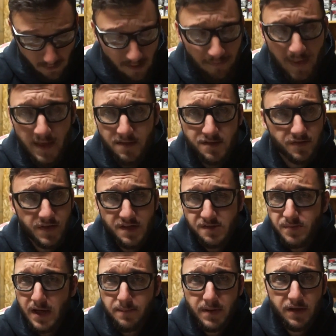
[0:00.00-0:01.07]
This
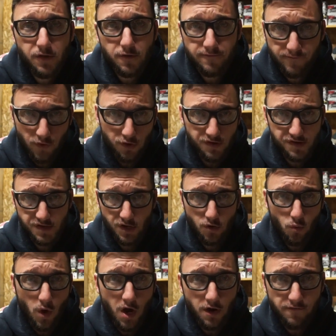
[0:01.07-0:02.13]
might be their first year
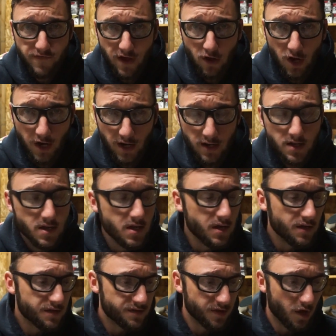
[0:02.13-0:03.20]
waterfowl hunting,
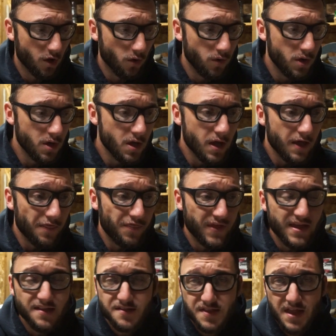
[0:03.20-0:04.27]
so
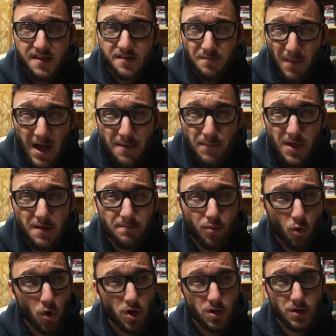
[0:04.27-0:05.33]
these things might be
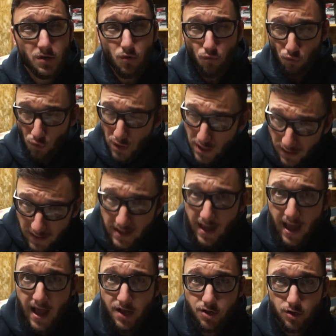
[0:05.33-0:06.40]
important. Really,
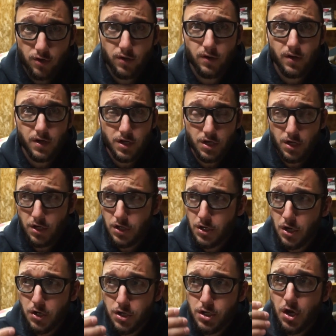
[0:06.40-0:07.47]
actually,
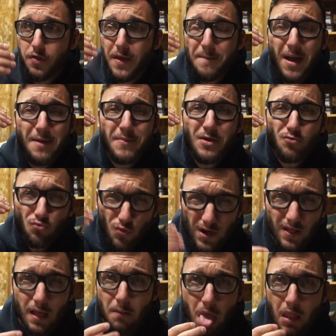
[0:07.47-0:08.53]
you know, they might be
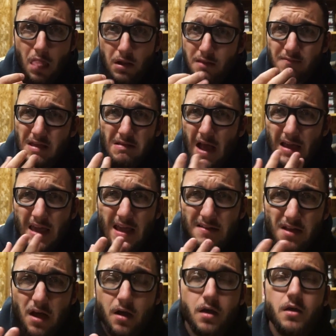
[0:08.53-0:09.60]
really. I can't
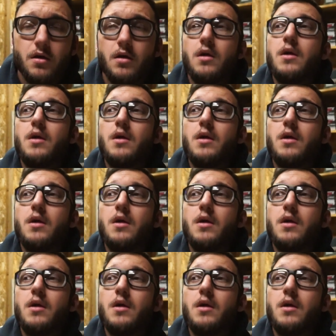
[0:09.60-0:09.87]
talk.